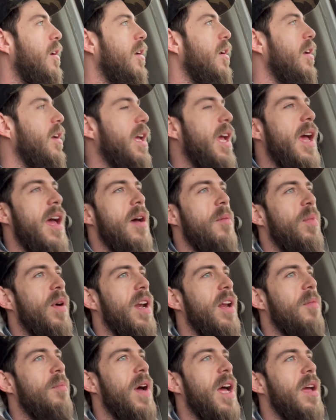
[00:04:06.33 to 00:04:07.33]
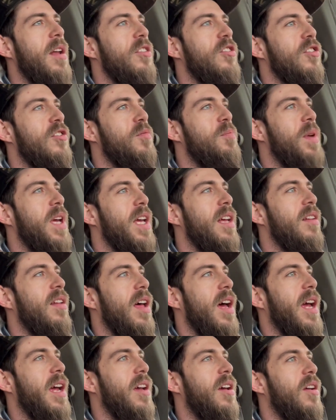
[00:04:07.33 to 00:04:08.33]
Yeah, but it might just be
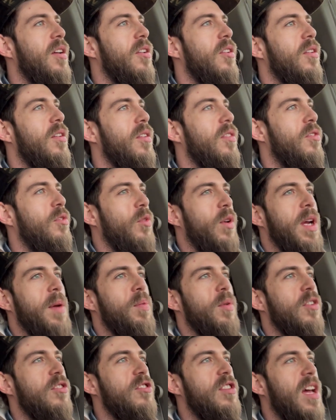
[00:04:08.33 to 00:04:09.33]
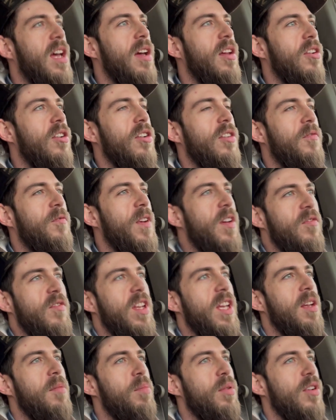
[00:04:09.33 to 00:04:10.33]
like 3% or
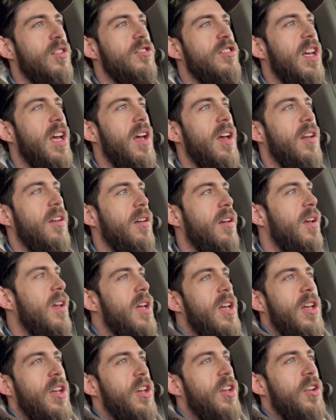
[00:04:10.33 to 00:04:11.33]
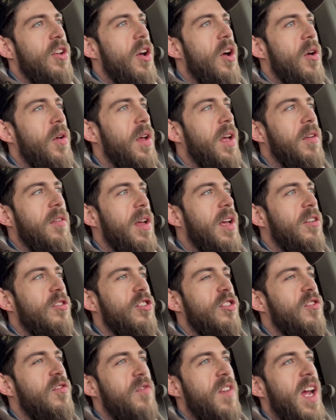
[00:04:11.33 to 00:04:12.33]
15%. You know, it
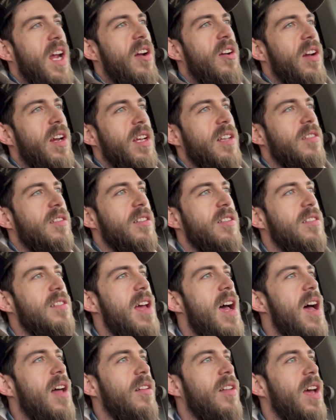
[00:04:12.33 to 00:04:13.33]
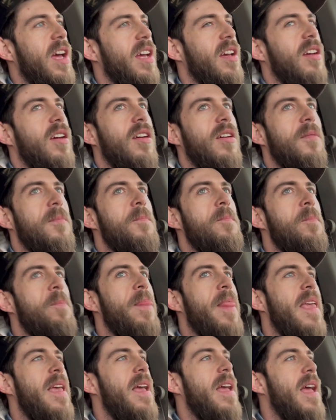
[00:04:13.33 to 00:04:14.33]
just varies. It's not like
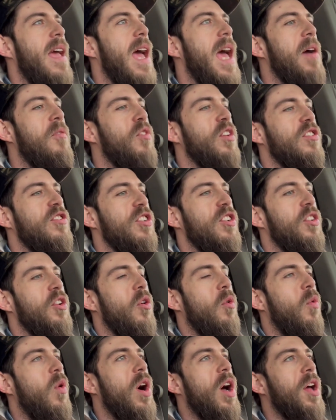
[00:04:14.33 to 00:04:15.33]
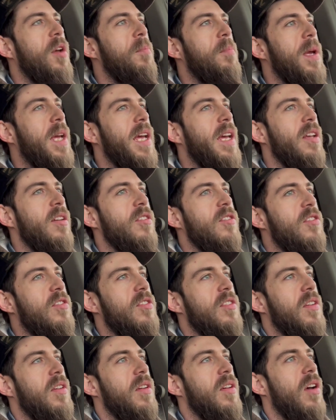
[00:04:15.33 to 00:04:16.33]
every single one means
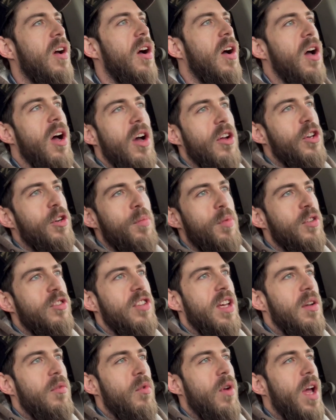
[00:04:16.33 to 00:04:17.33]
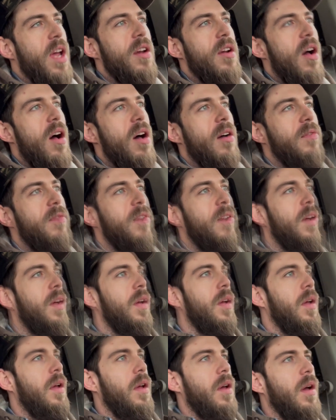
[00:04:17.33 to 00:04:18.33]
100% write-off.
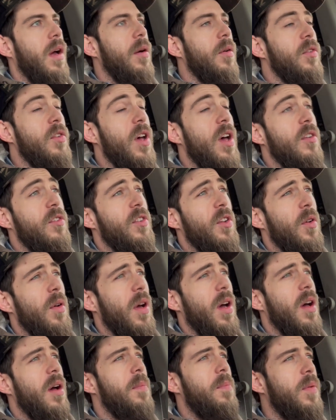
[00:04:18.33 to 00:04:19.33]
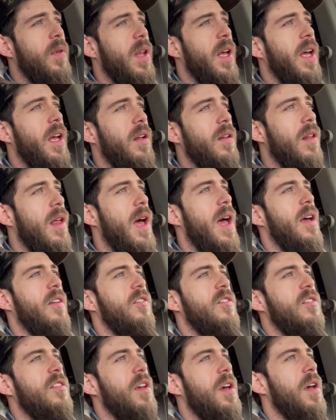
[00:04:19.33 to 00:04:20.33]
I was also up late
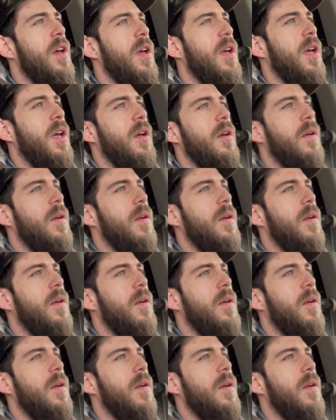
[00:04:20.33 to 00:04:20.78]
last night.